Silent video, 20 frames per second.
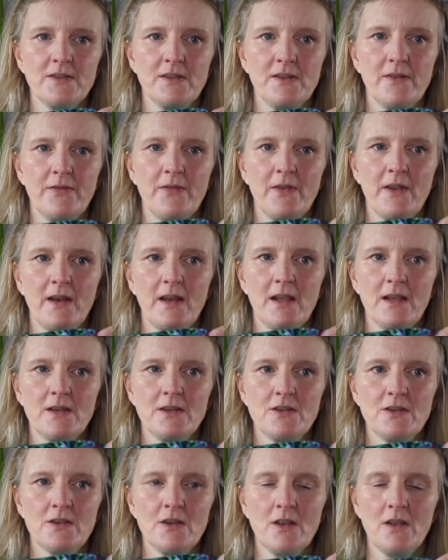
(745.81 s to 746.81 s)
and the
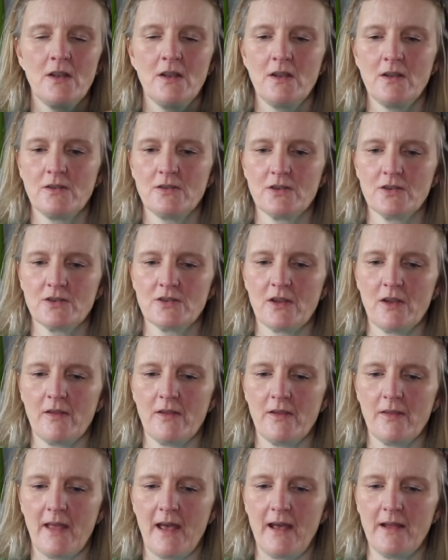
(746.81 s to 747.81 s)
finish, just so
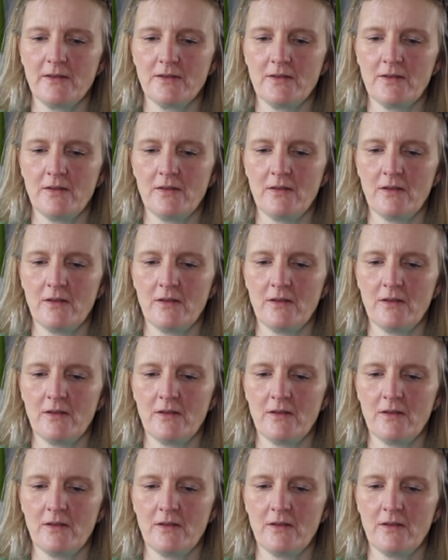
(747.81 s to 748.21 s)
that that